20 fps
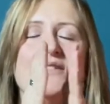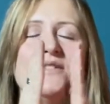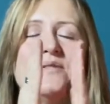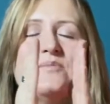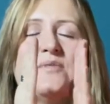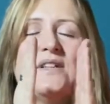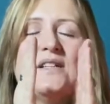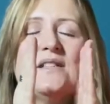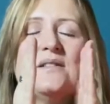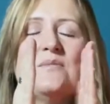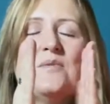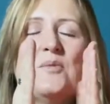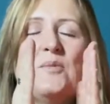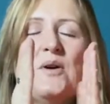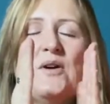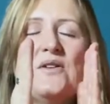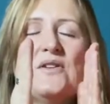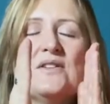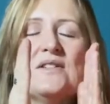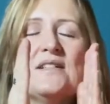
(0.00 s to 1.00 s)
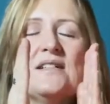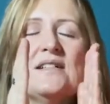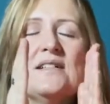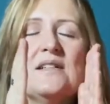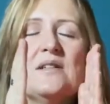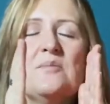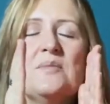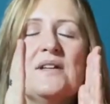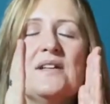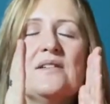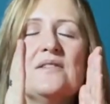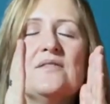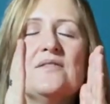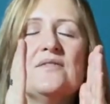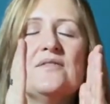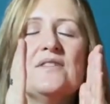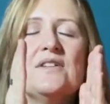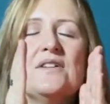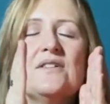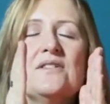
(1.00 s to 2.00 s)
just bring them apart a little bit and
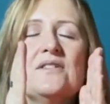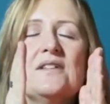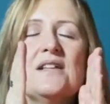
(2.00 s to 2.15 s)
feel